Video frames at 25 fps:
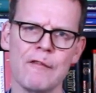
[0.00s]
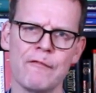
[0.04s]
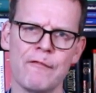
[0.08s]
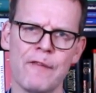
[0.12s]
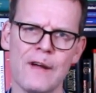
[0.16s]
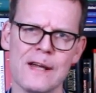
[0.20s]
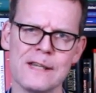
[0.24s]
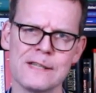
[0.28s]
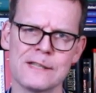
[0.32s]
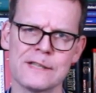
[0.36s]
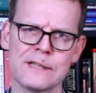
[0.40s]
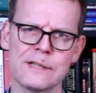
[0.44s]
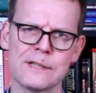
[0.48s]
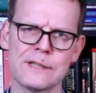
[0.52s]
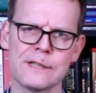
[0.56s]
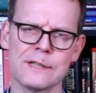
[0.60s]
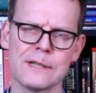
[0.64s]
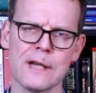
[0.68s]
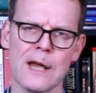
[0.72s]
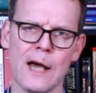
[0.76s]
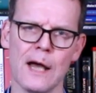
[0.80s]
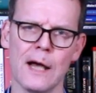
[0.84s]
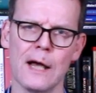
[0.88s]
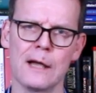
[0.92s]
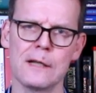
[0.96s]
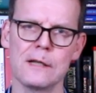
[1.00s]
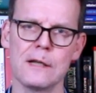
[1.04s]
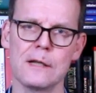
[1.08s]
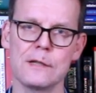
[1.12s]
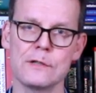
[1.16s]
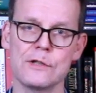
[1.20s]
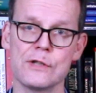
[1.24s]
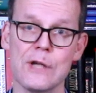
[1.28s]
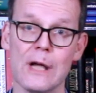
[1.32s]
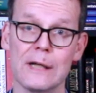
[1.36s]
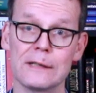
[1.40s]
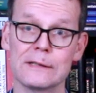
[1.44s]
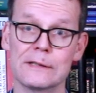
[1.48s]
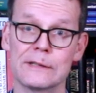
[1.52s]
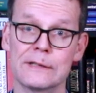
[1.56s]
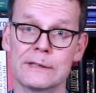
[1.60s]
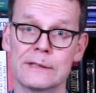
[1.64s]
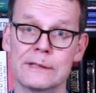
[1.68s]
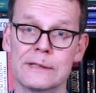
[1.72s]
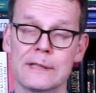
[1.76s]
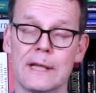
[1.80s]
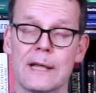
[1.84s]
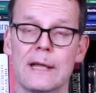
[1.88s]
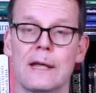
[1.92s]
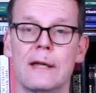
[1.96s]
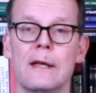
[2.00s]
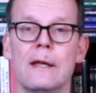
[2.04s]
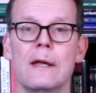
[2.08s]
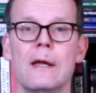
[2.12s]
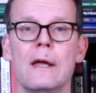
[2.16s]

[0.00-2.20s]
face Chelsea